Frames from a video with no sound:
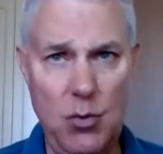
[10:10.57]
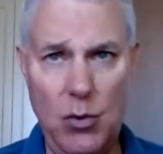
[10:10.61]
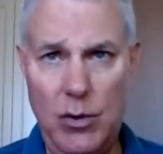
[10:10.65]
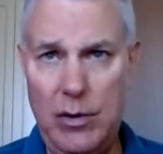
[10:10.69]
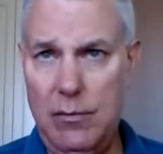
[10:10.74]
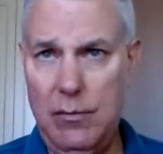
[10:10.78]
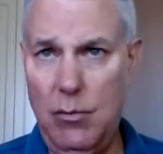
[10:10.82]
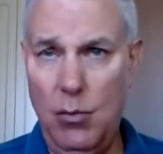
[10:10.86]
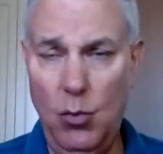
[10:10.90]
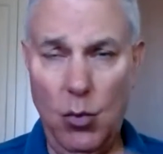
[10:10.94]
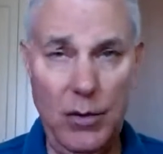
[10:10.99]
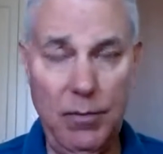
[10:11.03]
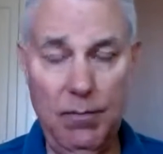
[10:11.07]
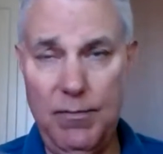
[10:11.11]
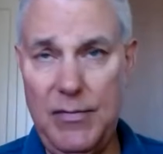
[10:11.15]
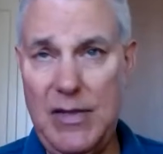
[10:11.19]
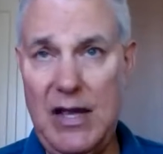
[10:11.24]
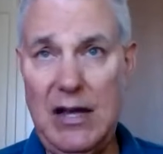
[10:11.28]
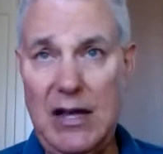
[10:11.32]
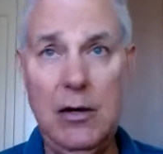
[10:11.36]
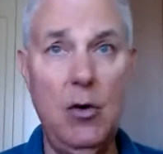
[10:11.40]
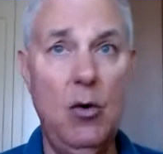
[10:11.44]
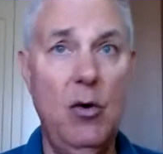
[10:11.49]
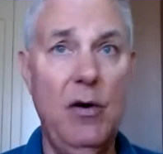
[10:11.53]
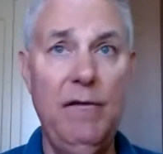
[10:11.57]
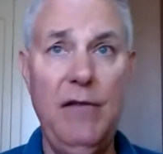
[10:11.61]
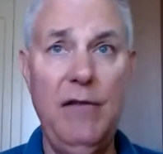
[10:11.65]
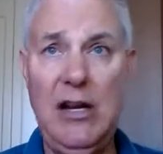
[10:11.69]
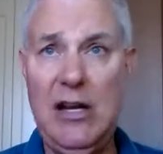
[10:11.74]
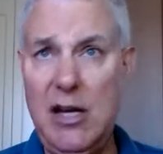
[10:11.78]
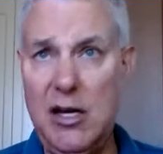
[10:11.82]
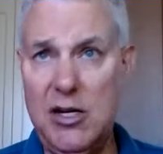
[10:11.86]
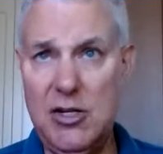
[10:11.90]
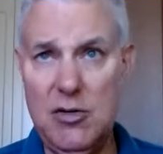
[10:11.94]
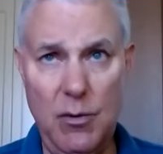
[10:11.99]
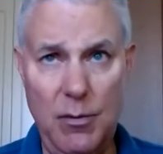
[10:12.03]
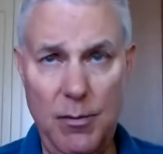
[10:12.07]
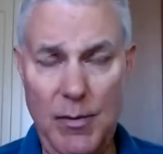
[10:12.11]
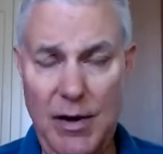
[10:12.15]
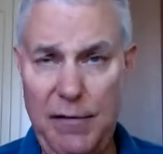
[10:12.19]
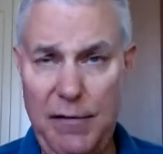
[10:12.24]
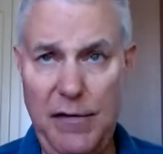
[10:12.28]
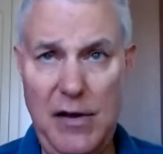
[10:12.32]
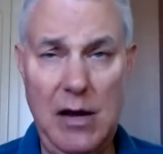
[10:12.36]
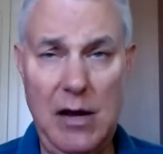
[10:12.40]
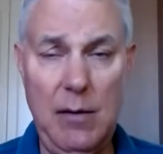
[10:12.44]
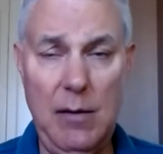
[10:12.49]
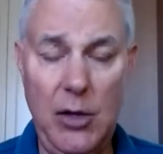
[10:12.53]
Would they go on vacation with my
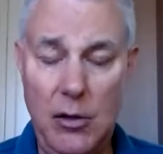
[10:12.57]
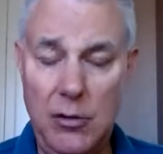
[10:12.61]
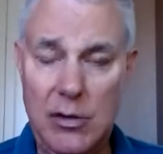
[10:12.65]
family?